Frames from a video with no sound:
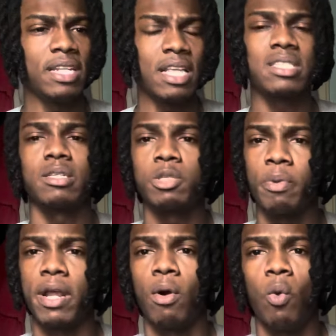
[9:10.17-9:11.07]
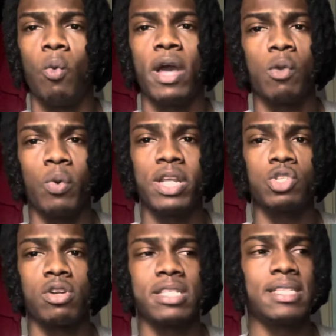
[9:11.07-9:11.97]
Likes to spray out wide when
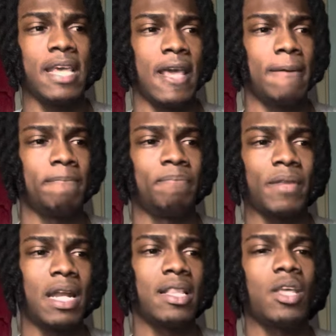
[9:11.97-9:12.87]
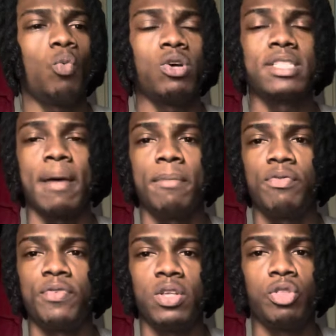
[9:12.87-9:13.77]
he's on his day. And I think once that
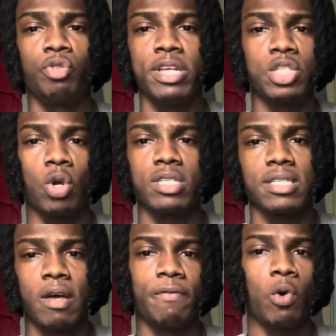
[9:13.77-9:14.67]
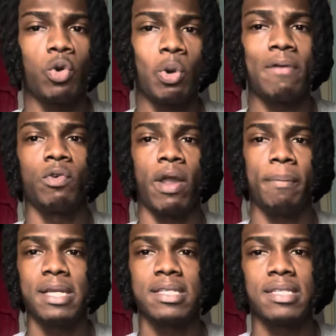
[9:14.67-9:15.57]
midfield 3 sorts itself out, you have the right
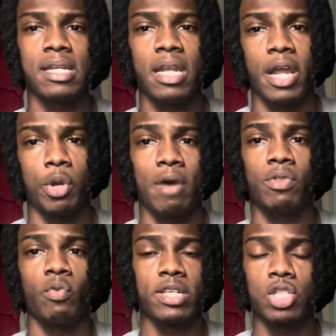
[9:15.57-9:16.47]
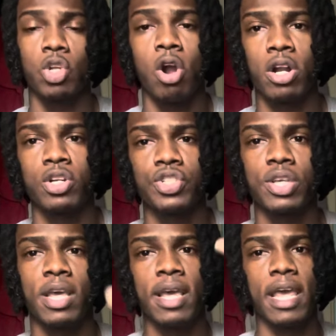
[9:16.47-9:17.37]
pieces in there. You have the right starters
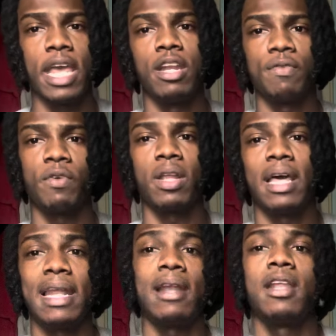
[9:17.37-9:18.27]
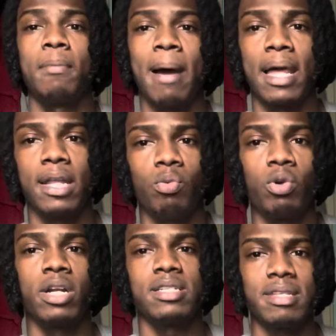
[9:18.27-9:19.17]
in the front line and in the back line.
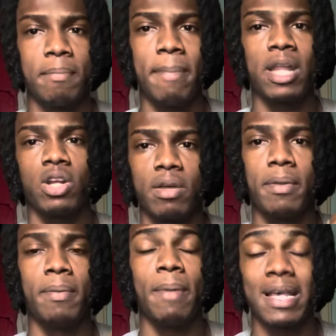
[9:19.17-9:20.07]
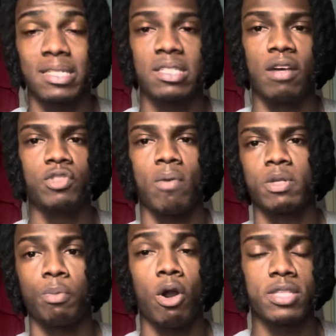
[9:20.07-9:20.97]
We're going to see the best of
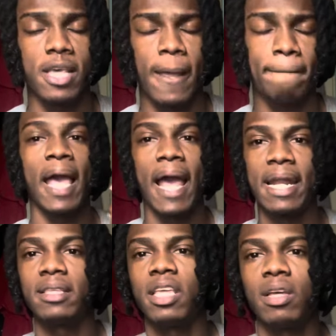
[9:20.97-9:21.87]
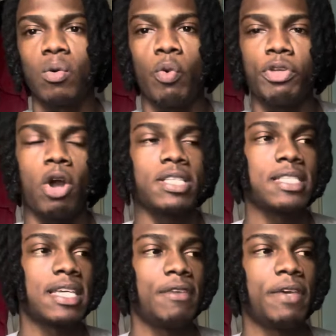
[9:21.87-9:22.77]
Thomas Partey. And I think with
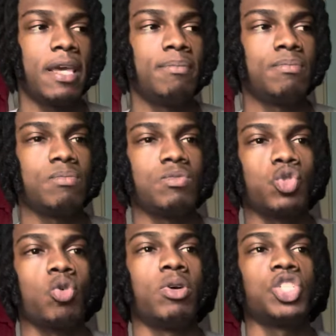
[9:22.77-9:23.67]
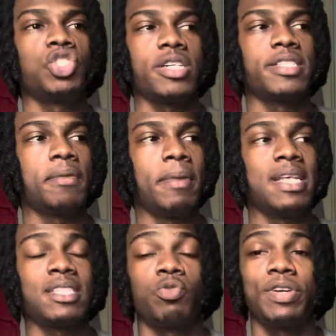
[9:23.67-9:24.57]
Arteta giving him so much trusted
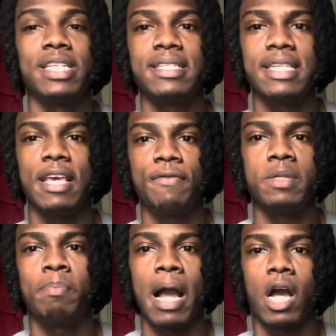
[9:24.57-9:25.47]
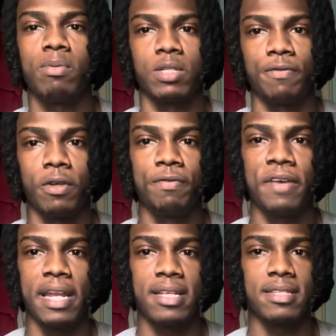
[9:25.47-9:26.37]
minutes to really see if he's back up to full
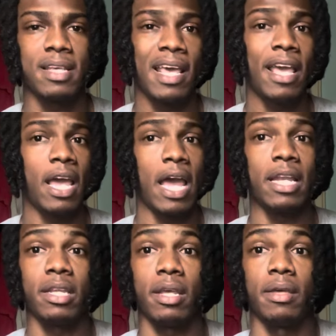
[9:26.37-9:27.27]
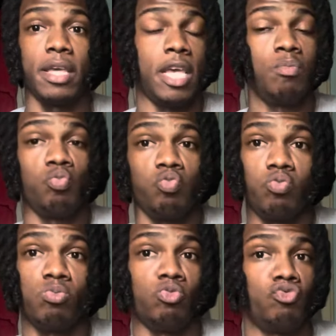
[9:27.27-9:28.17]
fitness and him
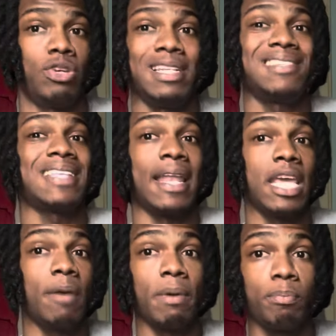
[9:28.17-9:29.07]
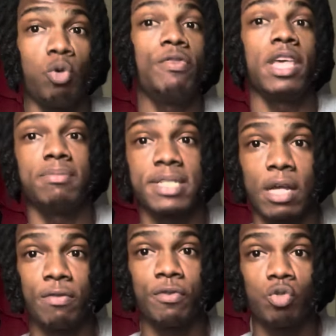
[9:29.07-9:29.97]
really standing up and proving
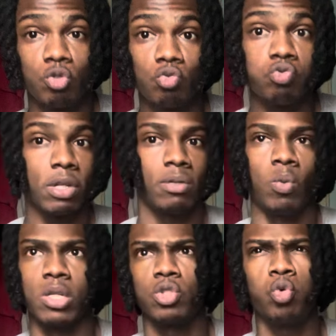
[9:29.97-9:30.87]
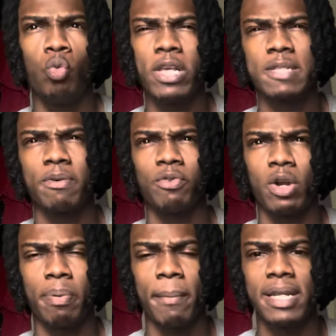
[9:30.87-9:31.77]
himself, like 2 weeks before
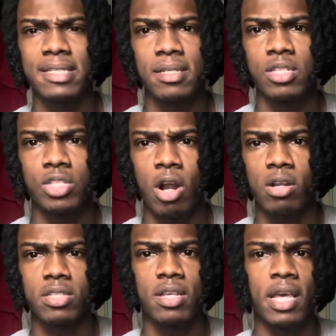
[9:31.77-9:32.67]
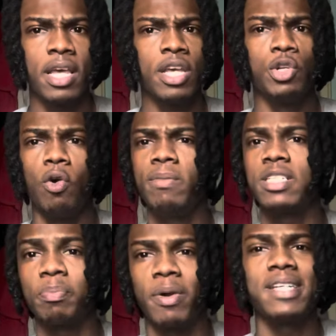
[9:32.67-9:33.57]
the Premier League season starts, don't be
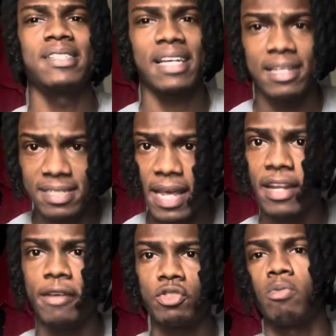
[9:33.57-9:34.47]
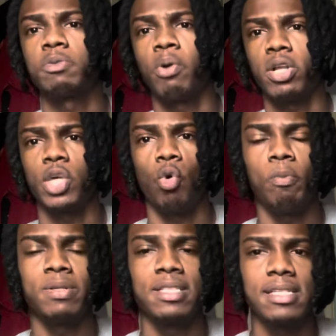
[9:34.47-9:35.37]
surprised, like I said, if Thomas Partey
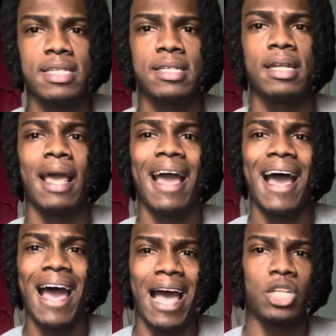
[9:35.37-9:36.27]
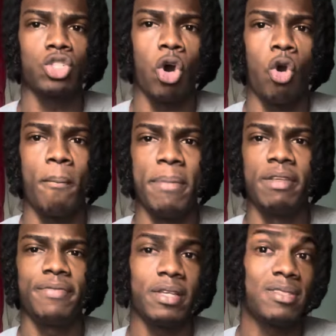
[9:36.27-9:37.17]
opens the season as our
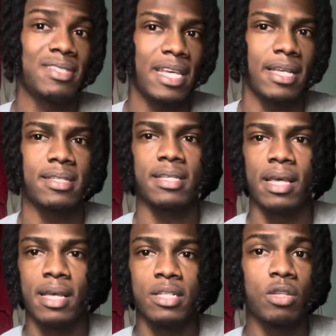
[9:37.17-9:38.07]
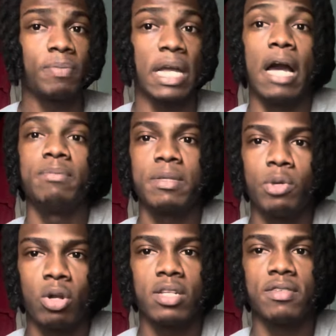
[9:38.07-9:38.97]
midfield 6. Something I'm, to
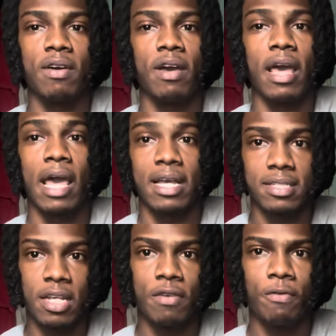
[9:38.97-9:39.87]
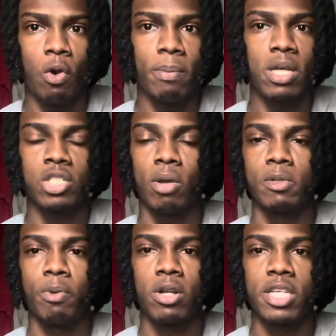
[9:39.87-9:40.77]
be honest, excited for, because
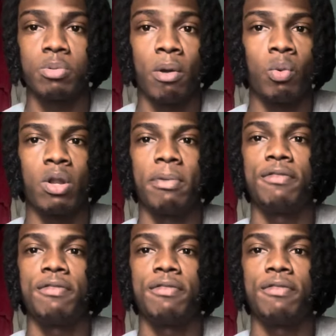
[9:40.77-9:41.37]
Thomas Partey is probably one of my